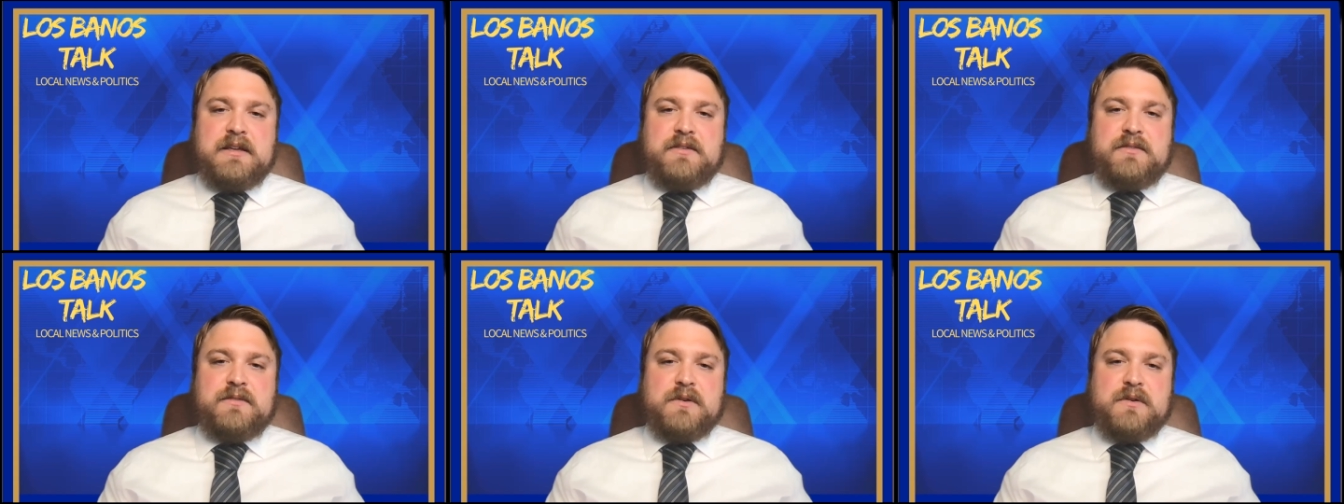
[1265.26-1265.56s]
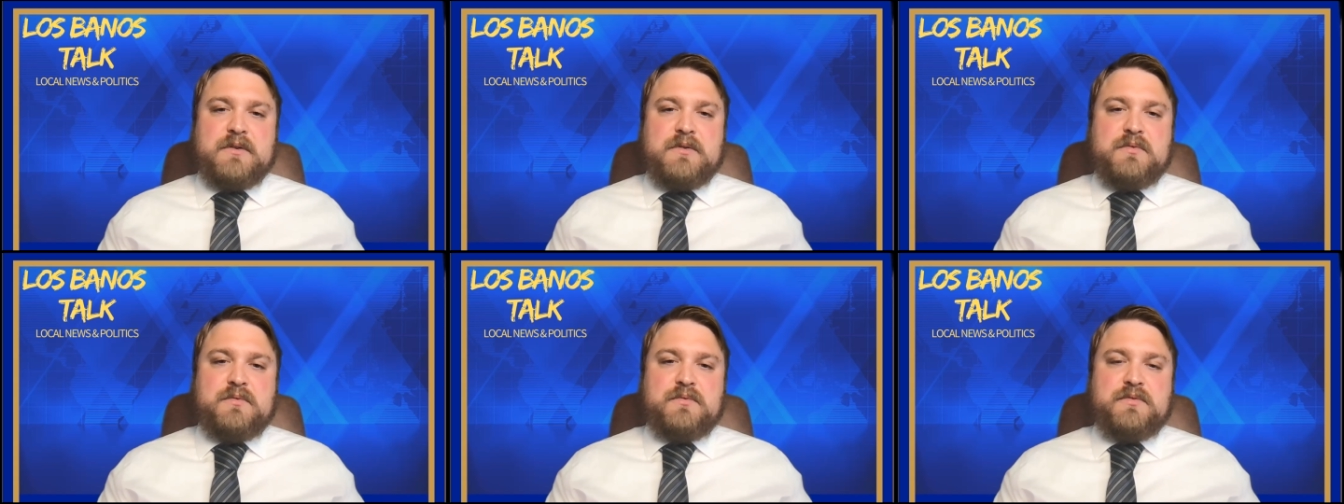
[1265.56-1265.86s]

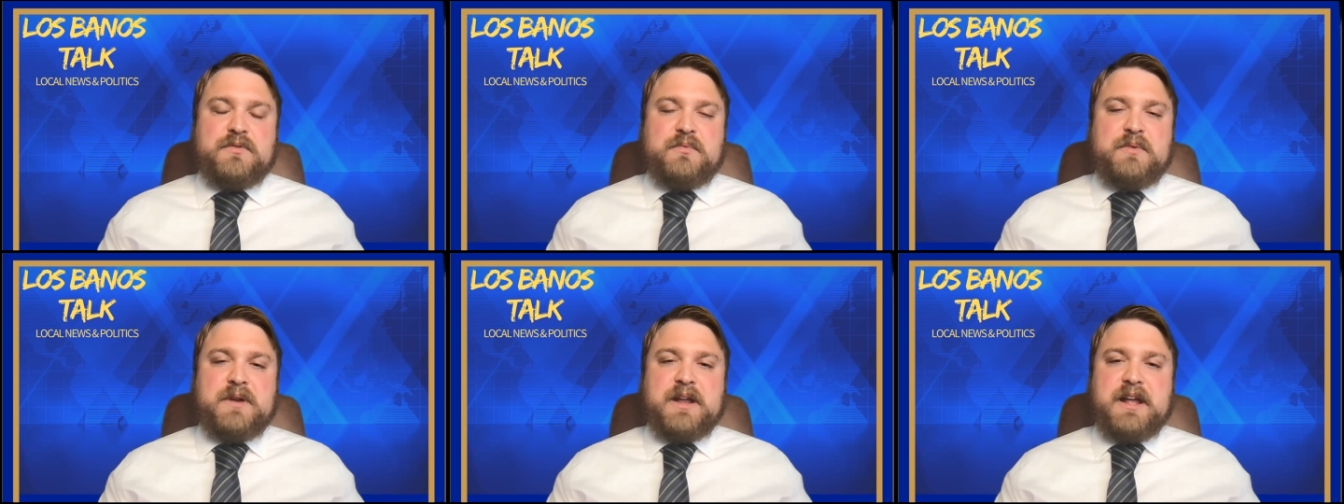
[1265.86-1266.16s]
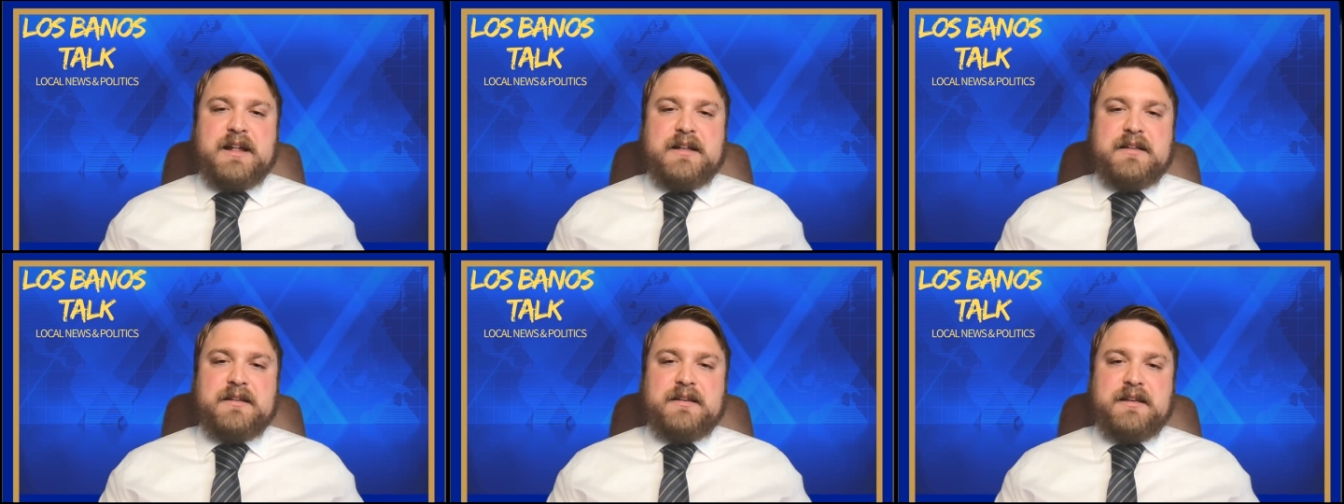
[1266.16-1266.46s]
so the
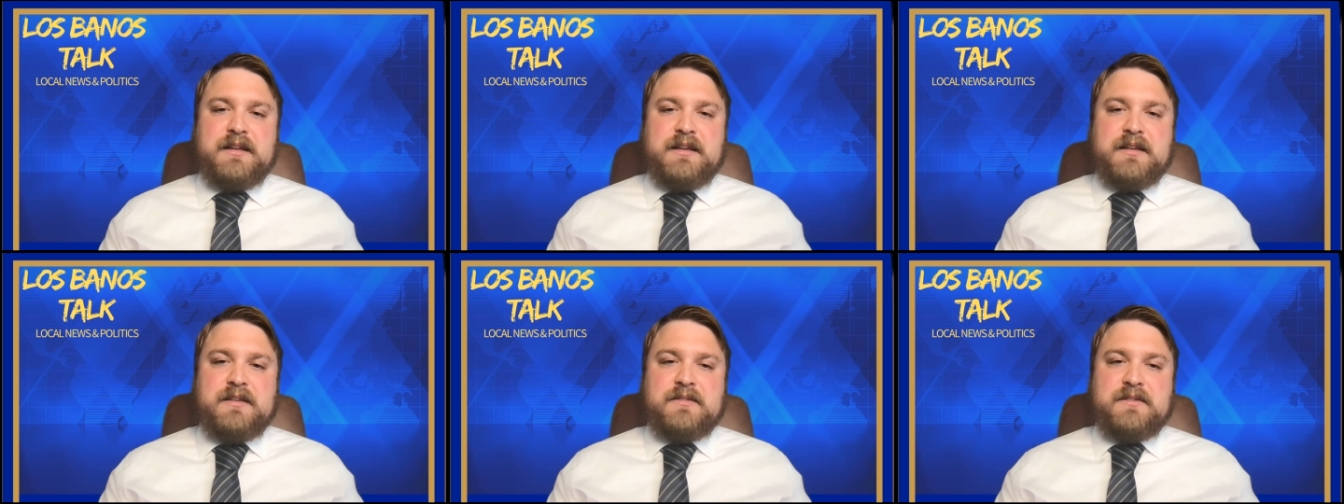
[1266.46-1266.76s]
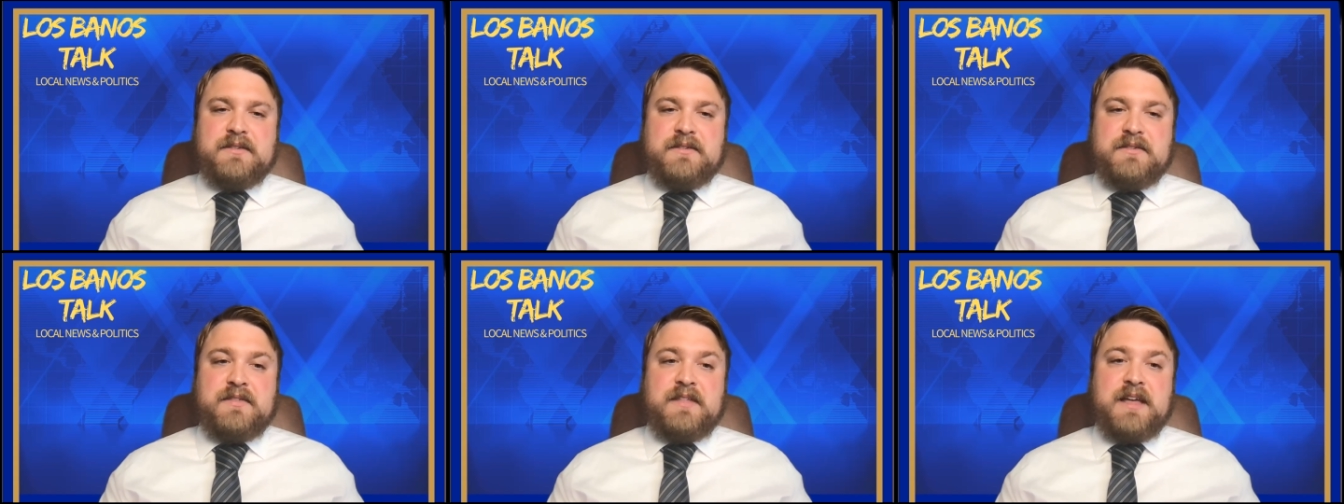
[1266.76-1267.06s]
reality
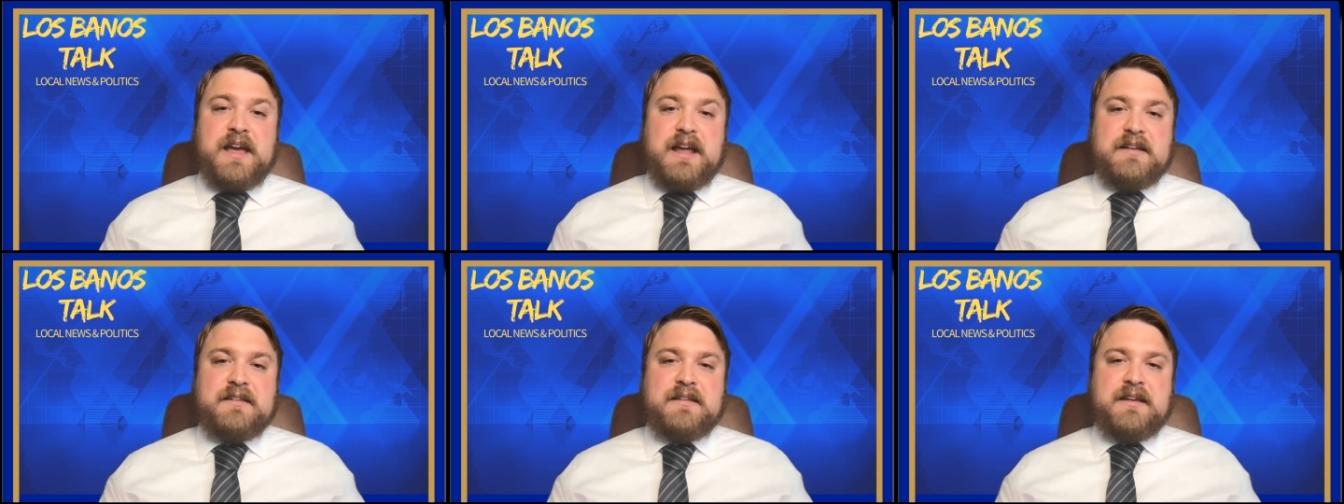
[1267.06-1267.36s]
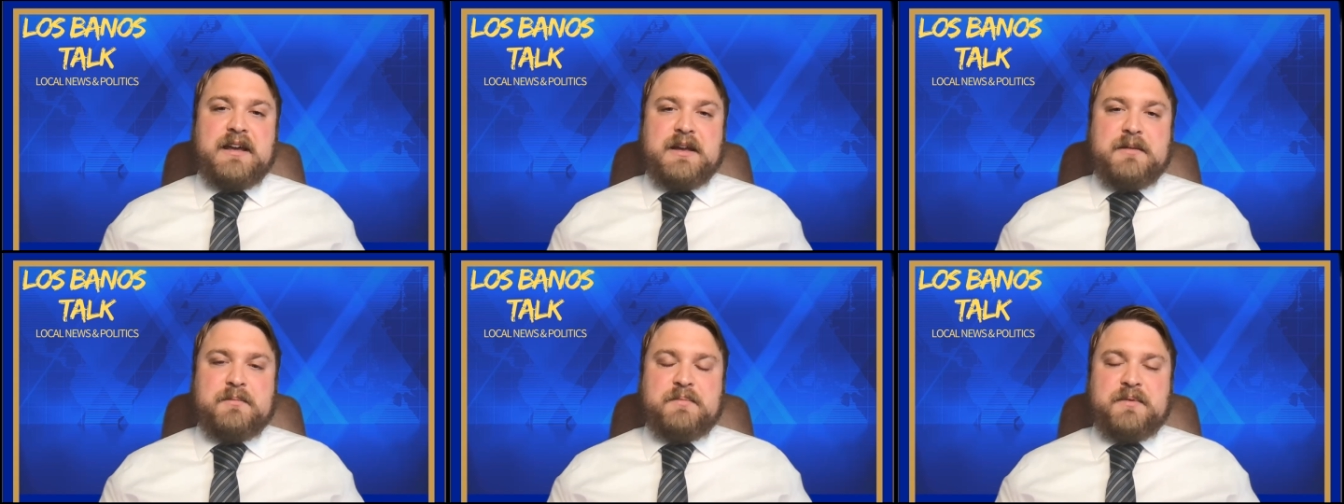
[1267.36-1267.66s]
is is that
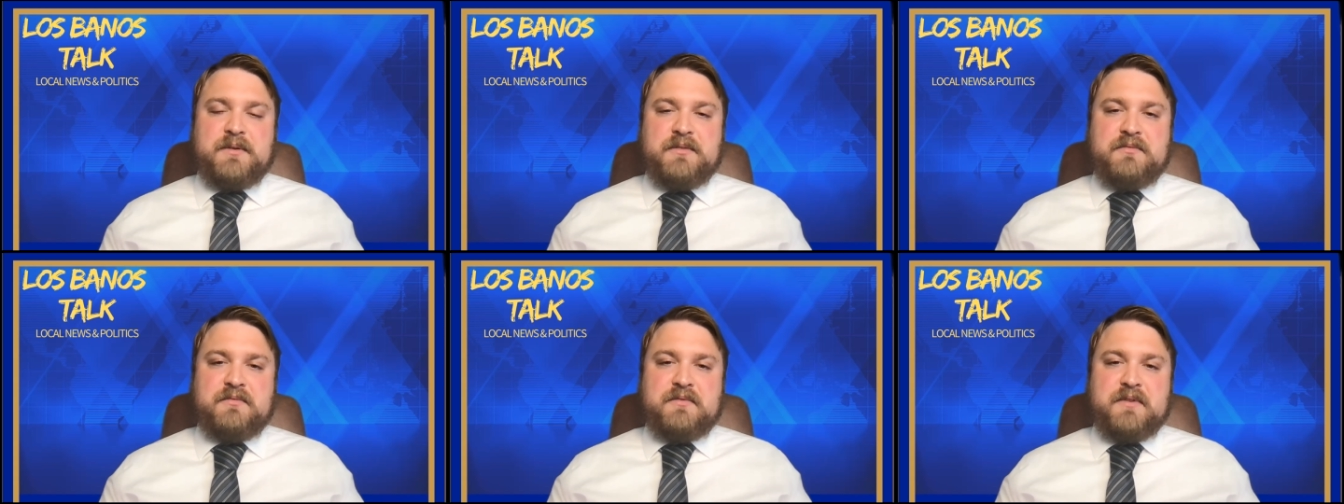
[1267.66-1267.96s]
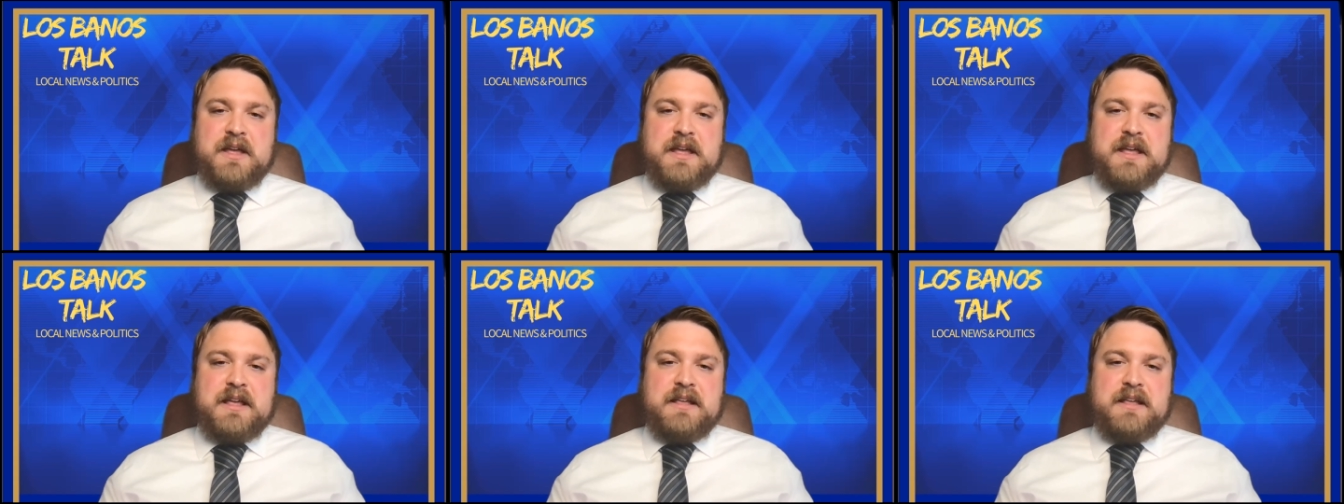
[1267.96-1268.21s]
type of